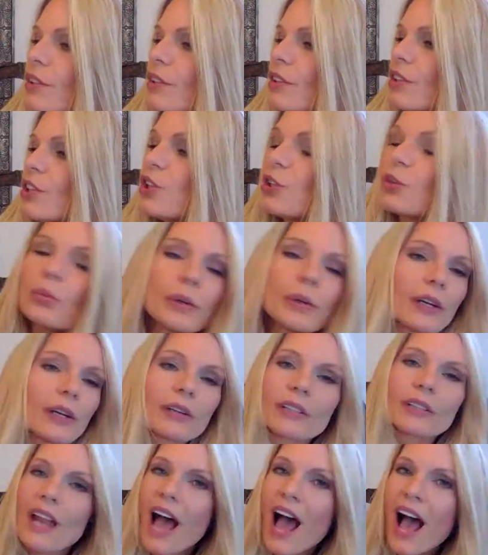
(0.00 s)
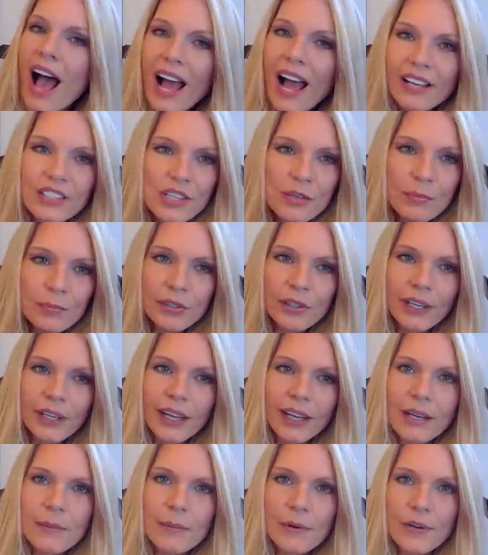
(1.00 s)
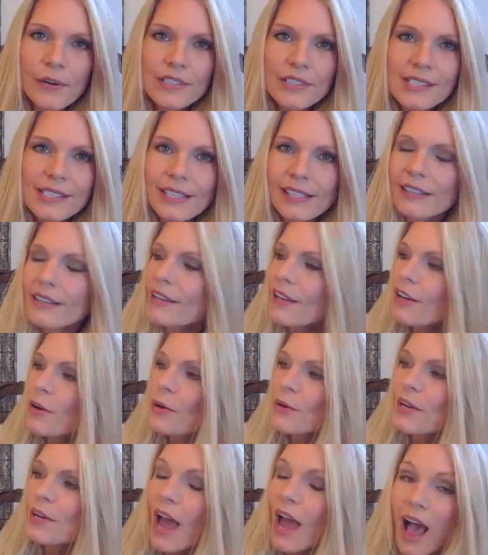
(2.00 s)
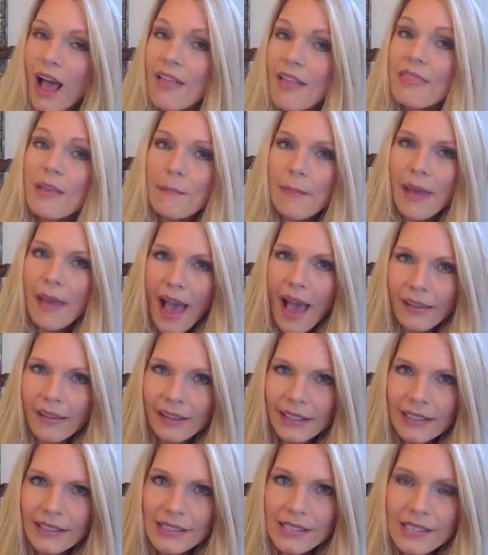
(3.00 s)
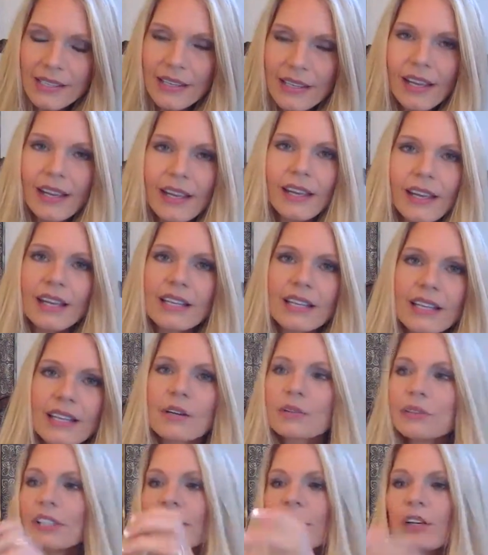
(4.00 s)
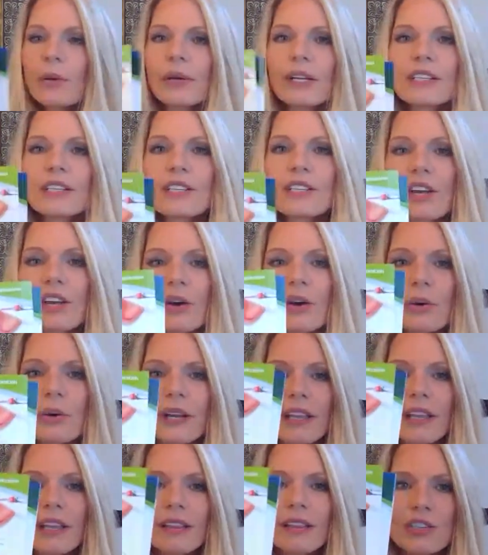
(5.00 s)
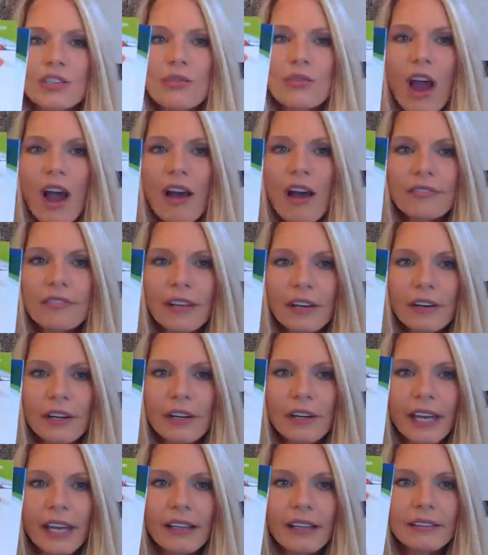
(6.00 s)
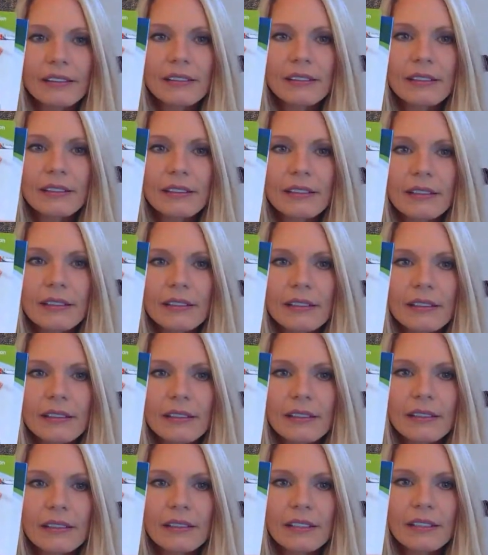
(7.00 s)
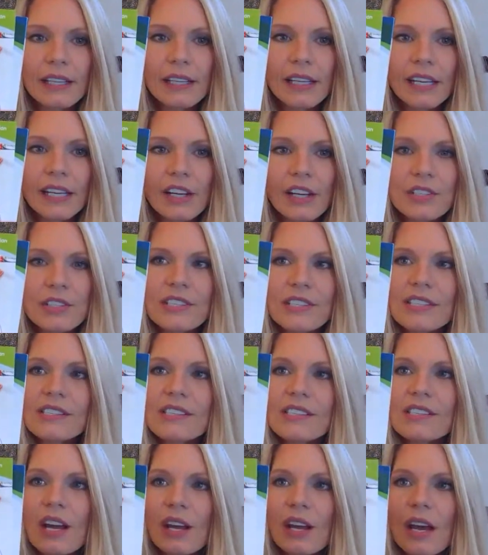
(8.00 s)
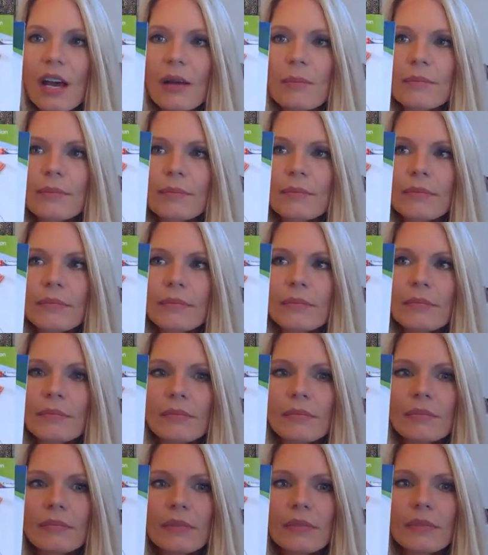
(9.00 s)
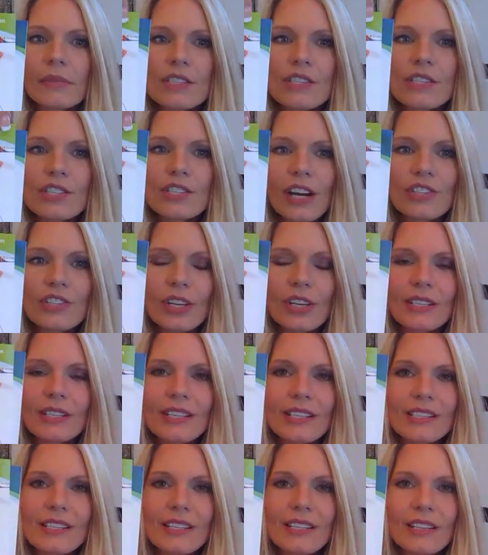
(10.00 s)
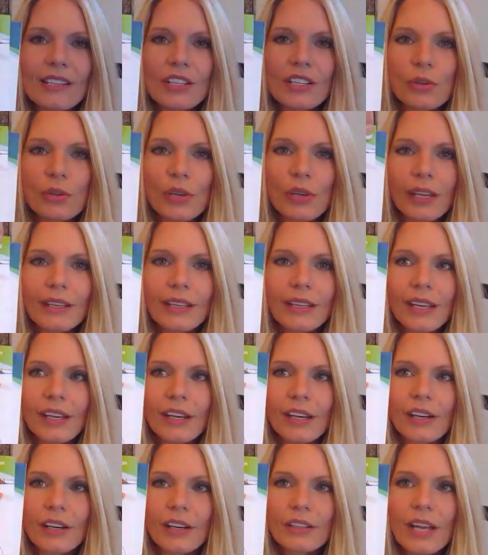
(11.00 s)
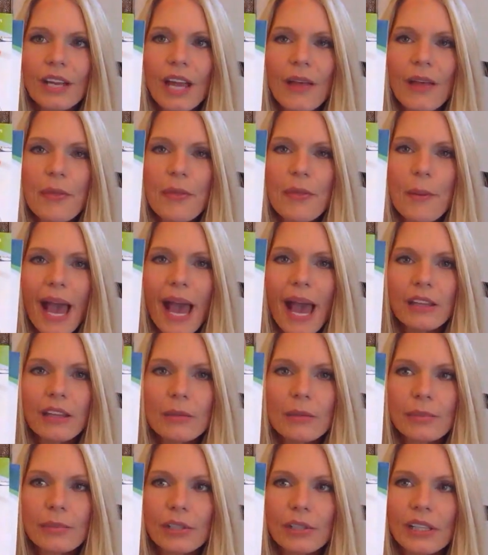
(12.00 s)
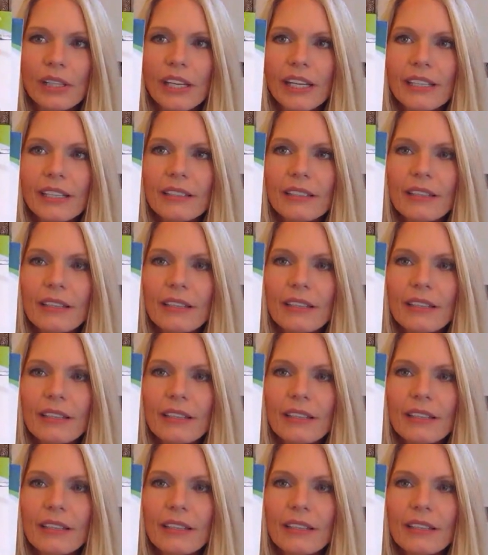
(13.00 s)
you will not put any more silicone on the palate. It's only going to go in the trough area. And here's the SnugUp instructions. It's in the green here at the back of the booklet.